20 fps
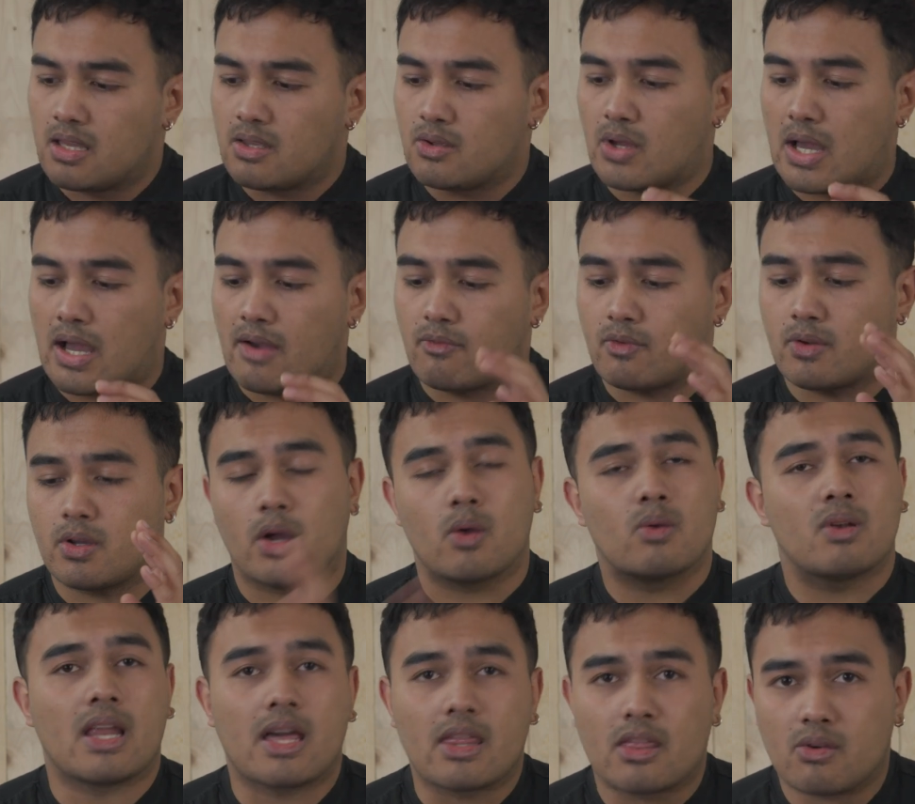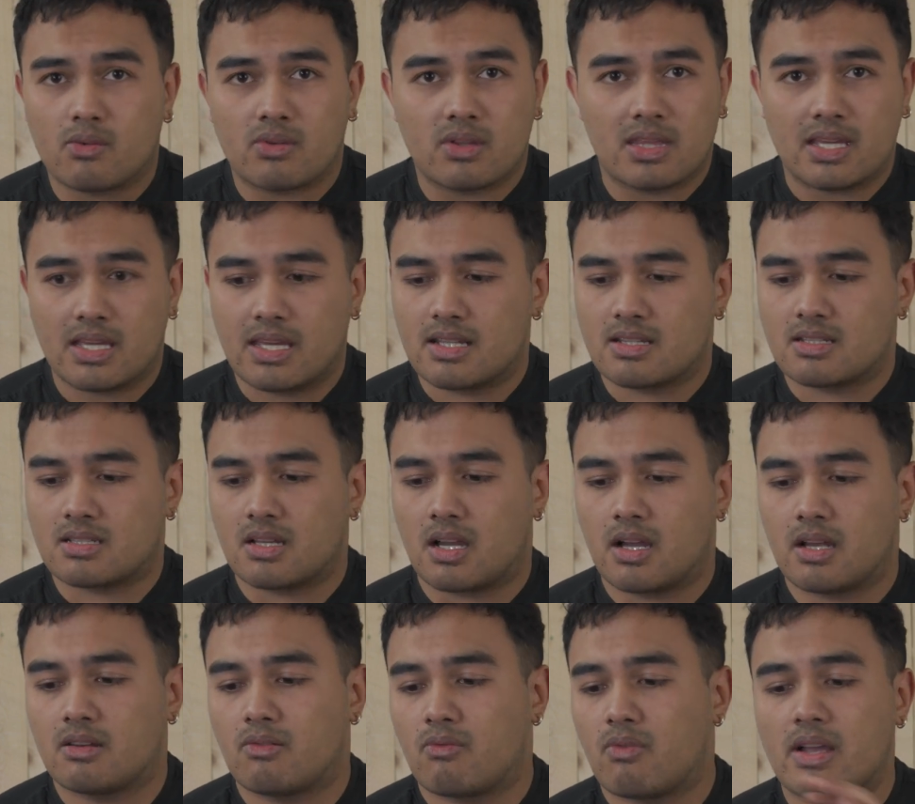You have goat leather in the
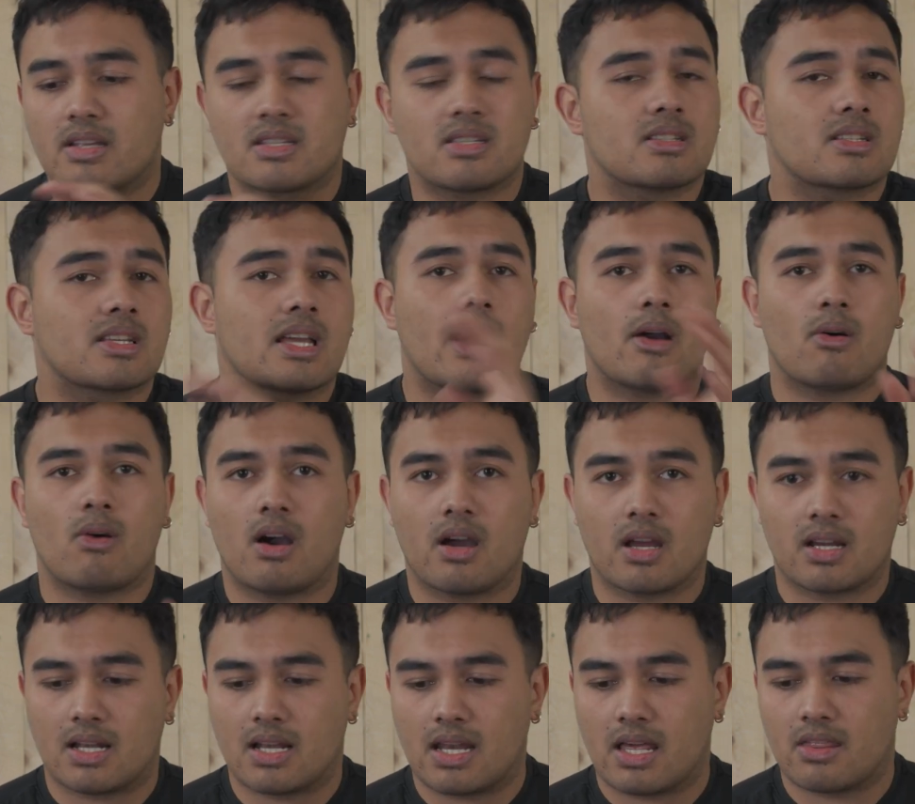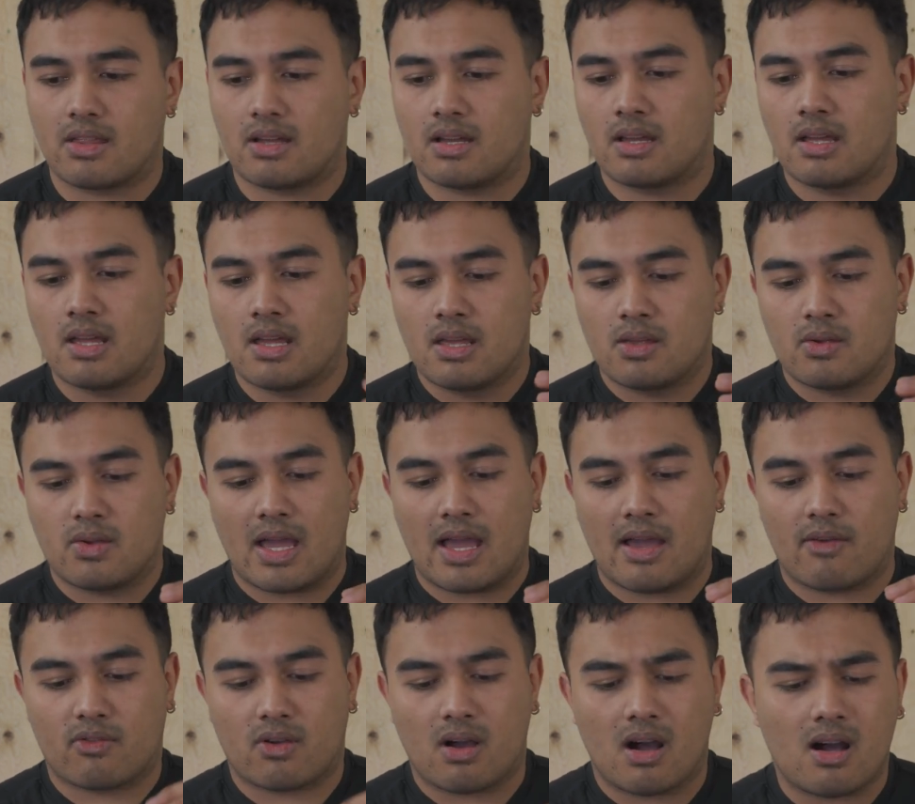inside. The rest is cowhide leather. You
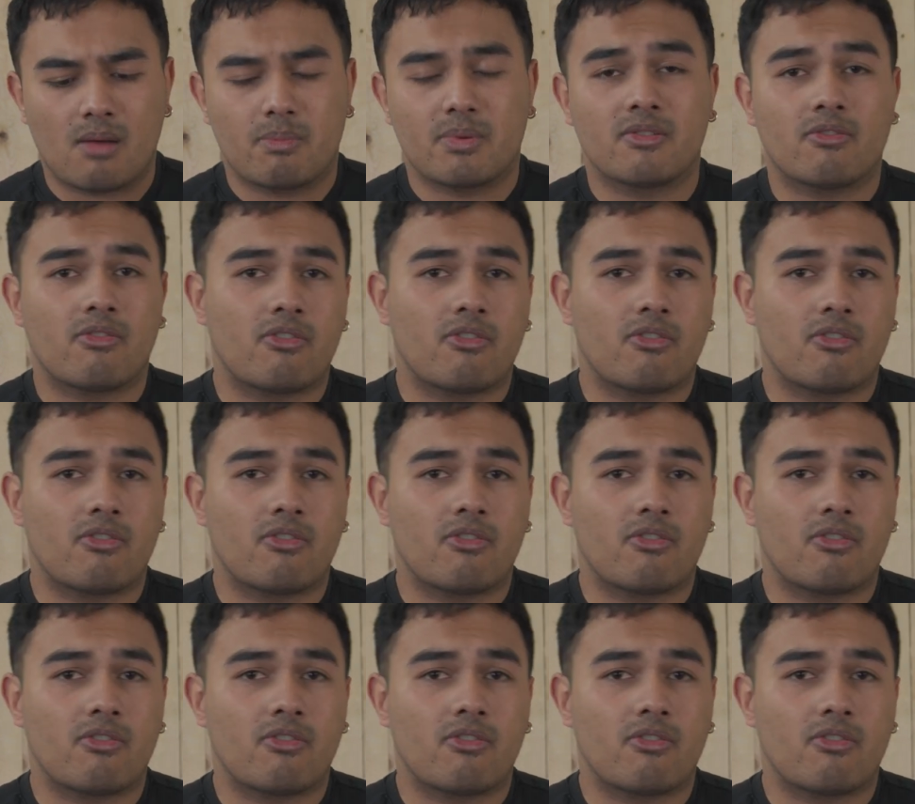have carbon